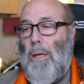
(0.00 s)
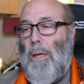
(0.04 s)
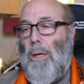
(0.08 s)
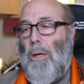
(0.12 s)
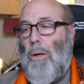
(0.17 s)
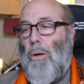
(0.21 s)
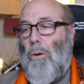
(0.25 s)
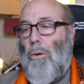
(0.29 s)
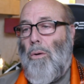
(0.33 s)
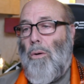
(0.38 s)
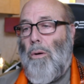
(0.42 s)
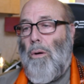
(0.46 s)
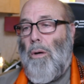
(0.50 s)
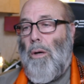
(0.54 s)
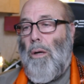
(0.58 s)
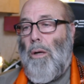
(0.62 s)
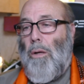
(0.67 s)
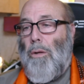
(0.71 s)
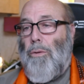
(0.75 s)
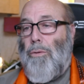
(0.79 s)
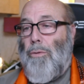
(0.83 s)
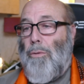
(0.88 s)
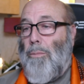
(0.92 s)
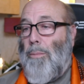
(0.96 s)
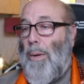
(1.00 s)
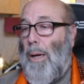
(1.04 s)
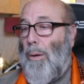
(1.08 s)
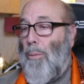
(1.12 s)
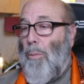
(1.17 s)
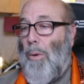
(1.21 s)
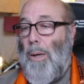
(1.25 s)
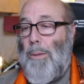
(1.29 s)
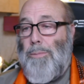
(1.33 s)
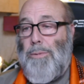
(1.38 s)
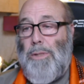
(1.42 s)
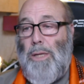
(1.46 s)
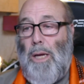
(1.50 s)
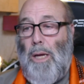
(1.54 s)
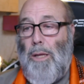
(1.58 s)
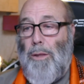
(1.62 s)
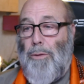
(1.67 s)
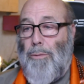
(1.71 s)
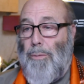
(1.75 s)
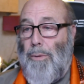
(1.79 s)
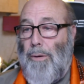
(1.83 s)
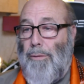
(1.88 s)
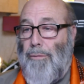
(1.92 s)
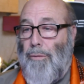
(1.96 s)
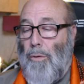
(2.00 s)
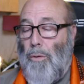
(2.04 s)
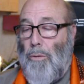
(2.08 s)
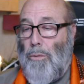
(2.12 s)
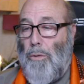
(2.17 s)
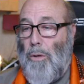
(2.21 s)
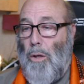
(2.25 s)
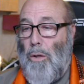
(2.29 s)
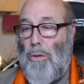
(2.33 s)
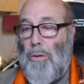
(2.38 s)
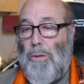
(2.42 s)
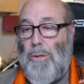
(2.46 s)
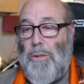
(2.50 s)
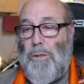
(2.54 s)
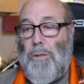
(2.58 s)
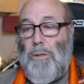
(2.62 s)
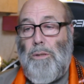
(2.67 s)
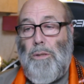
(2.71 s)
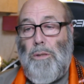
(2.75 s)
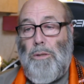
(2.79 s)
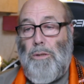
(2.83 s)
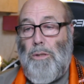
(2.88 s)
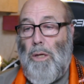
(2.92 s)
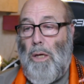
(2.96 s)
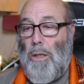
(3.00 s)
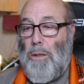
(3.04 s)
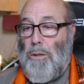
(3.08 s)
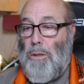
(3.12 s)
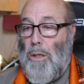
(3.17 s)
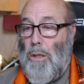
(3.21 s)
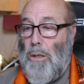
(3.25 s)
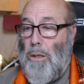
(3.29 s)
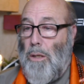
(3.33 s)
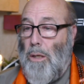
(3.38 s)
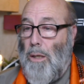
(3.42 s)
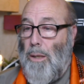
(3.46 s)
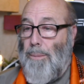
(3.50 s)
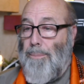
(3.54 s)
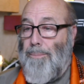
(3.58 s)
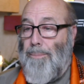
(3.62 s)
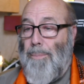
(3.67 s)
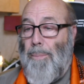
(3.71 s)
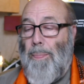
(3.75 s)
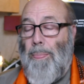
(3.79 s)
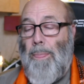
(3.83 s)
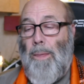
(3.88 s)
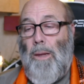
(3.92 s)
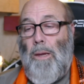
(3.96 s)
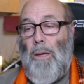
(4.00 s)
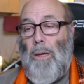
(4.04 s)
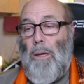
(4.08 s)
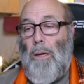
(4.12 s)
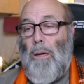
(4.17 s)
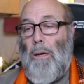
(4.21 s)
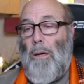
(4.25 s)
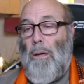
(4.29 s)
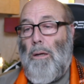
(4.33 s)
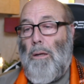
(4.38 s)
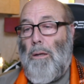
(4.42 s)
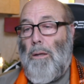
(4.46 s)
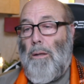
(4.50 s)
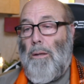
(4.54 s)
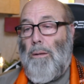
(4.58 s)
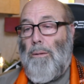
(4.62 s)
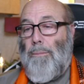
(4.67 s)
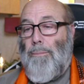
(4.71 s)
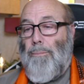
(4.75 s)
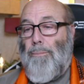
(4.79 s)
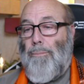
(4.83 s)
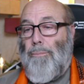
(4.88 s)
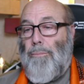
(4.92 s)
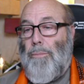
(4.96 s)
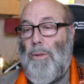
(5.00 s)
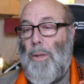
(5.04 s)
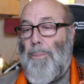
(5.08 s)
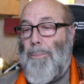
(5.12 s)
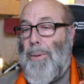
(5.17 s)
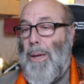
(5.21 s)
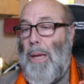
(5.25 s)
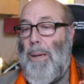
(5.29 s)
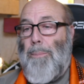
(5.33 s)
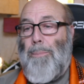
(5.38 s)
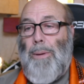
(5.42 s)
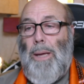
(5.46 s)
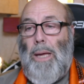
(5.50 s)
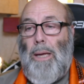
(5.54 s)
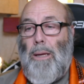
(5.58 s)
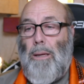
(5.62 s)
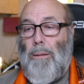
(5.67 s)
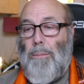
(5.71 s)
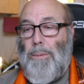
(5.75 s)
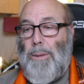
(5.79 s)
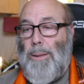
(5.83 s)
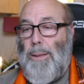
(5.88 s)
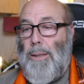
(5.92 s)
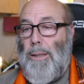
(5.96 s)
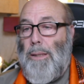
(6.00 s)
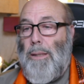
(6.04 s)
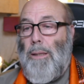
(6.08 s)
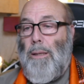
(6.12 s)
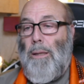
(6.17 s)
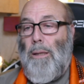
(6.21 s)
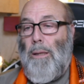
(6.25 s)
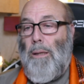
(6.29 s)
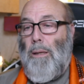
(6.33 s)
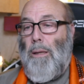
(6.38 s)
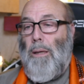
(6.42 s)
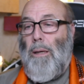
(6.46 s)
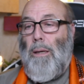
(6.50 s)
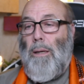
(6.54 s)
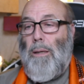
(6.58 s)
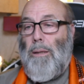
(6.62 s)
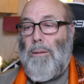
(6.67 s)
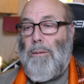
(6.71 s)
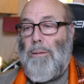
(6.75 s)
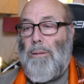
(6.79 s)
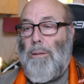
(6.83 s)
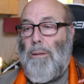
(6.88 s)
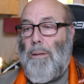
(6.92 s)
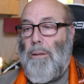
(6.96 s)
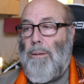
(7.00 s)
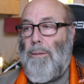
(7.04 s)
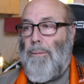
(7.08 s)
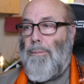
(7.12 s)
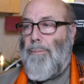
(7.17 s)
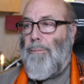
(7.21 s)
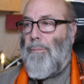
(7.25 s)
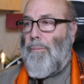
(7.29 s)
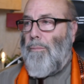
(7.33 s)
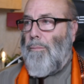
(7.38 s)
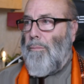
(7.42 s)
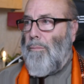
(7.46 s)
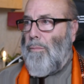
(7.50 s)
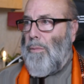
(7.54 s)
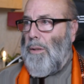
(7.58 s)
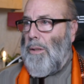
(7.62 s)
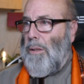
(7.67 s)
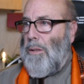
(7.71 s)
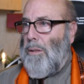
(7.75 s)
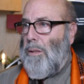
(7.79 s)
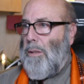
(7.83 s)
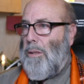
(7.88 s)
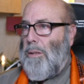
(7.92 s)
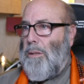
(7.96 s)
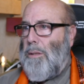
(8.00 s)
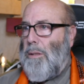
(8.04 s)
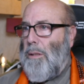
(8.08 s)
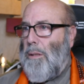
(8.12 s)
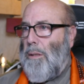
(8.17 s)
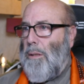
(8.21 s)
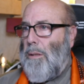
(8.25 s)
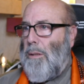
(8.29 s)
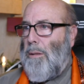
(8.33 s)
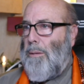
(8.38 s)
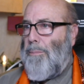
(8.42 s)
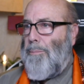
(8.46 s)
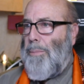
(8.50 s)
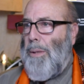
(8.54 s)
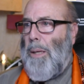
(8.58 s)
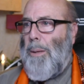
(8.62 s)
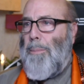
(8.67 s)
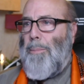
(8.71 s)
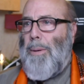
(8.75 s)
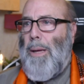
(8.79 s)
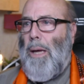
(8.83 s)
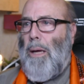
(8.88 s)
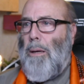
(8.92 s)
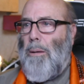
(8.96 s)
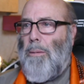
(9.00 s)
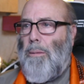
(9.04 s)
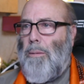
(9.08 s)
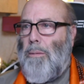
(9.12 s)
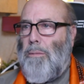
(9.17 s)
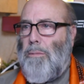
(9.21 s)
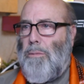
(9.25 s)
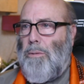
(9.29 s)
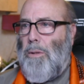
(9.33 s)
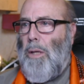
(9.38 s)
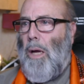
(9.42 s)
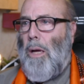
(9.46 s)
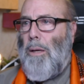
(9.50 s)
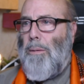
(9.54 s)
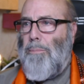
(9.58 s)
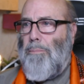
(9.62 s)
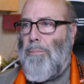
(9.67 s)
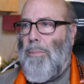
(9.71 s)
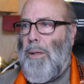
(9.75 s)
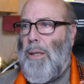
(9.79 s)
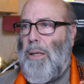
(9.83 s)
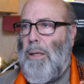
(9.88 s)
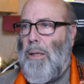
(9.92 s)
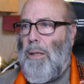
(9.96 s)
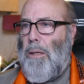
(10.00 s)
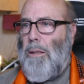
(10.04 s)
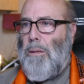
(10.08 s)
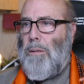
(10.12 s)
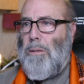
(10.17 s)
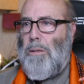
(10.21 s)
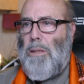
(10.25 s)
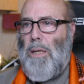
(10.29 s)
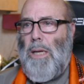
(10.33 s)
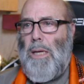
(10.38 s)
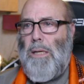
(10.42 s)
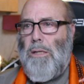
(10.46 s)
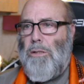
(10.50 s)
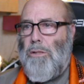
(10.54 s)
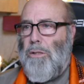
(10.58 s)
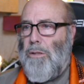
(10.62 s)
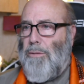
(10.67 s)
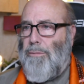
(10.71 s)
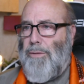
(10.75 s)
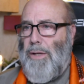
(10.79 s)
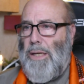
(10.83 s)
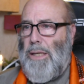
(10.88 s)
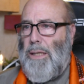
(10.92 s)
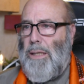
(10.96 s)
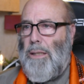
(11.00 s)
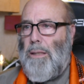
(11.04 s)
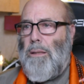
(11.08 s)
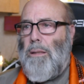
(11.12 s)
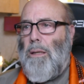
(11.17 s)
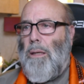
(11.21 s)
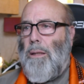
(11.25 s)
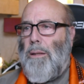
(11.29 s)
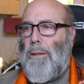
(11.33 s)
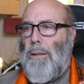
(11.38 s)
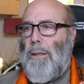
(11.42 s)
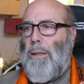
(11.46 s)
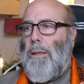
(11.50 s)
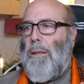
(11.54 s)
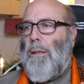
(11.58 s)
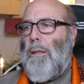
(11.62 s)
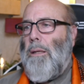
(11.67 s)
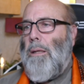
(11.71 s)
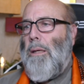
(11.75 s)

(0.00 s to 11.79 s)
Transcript: or uh, through my website, threefoldlotus.com. Um, PayPal me at, um, what is it, uh, paypal.me slash Sylvain, I think,